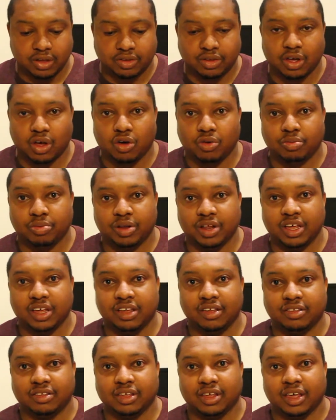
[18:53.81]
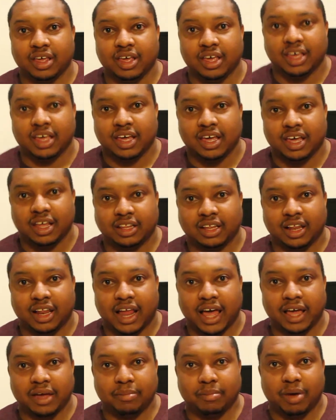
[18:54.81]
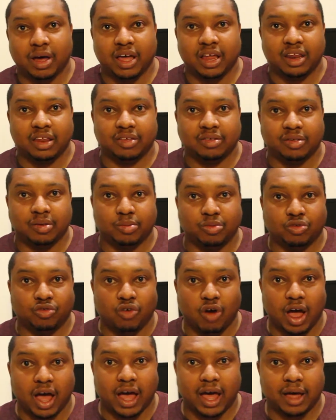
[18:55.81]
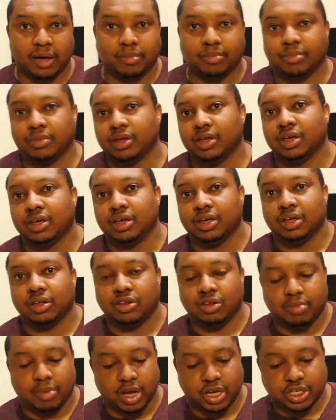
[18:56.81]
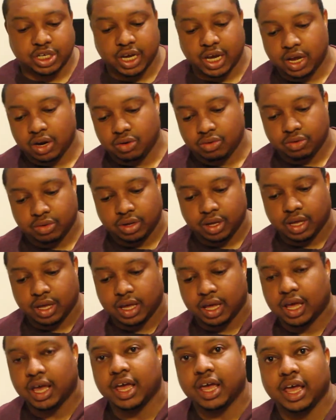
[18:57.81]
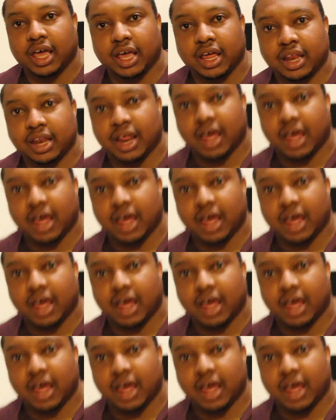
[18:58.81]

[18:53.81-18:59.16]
So please hit the like button and subscribe to my channel, and